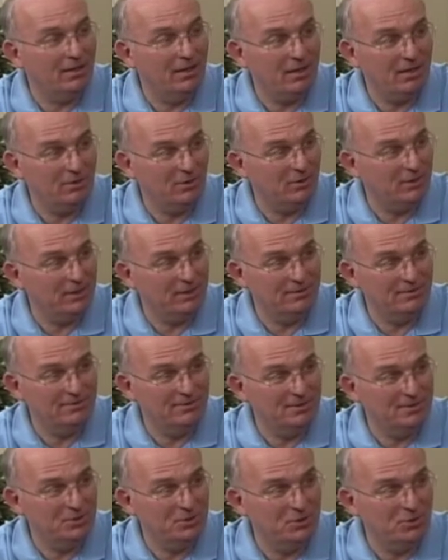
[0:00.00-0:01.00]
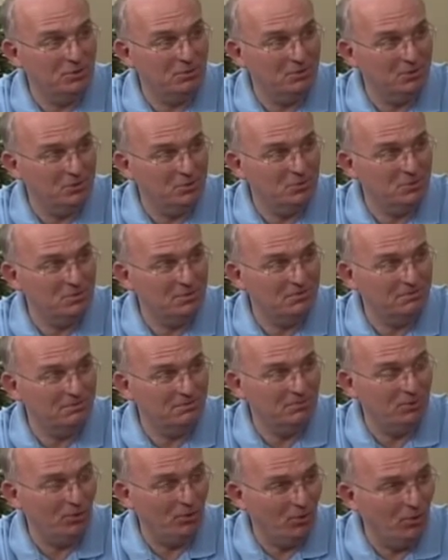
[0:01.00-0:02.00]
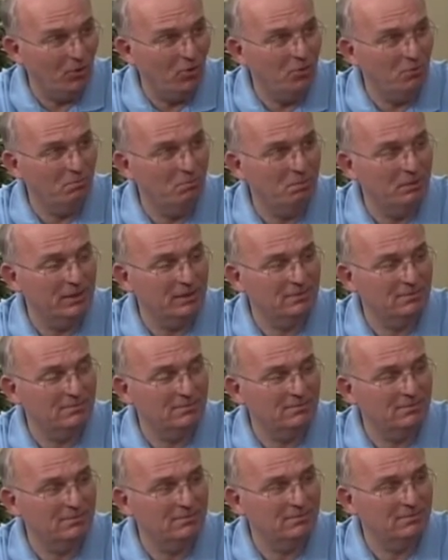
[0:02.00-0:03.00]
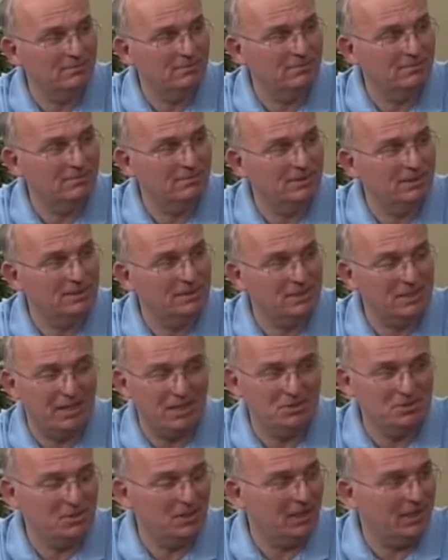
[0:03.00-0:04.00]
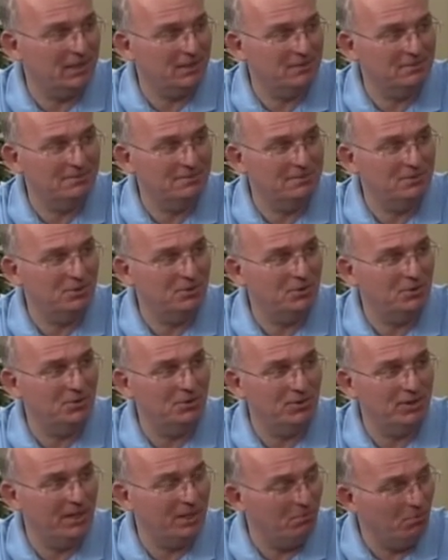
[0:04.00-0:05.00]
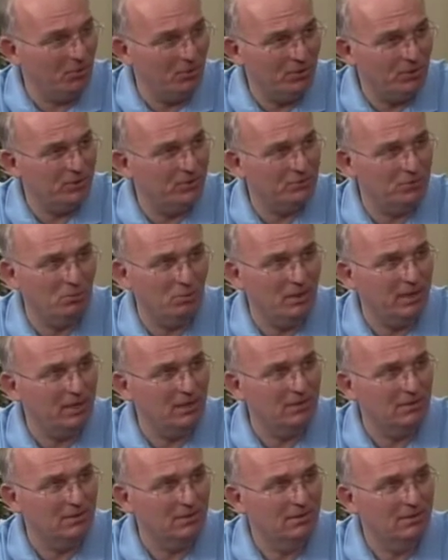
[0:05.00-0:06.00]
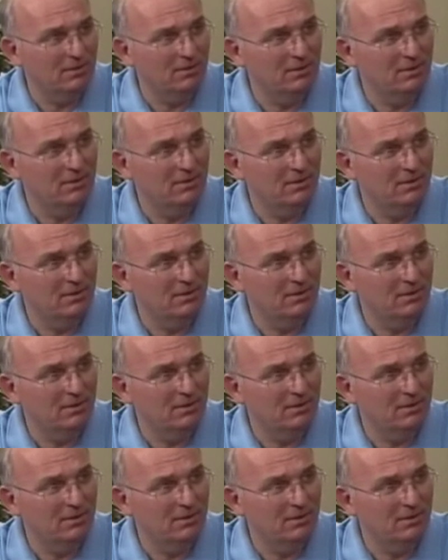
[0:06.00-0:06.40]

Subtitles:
And not only did you lose your home, but it sounds like your neighborhood as well.